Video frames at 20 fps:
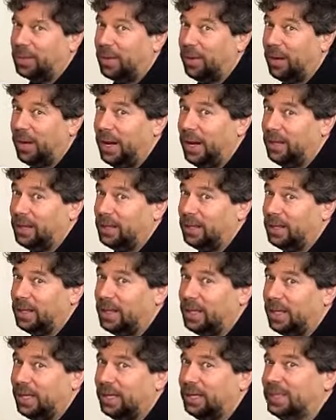All right, you're
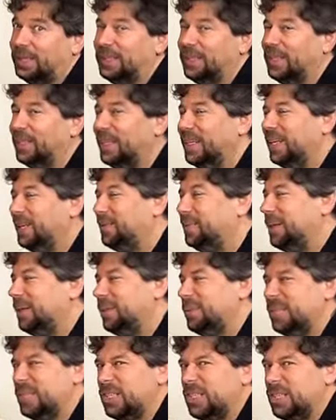thinking, yeah,
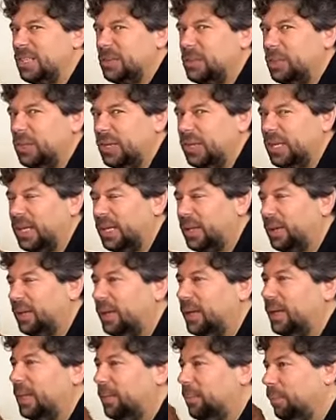maybe this isn't working.
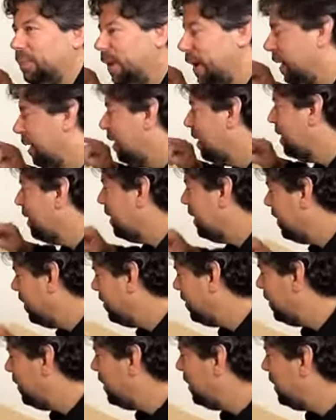But
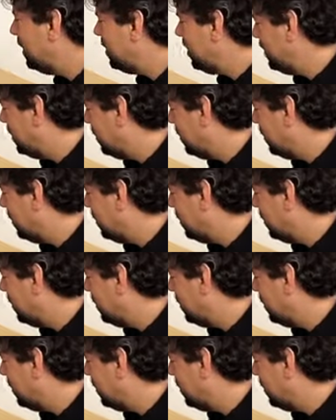here's what you need to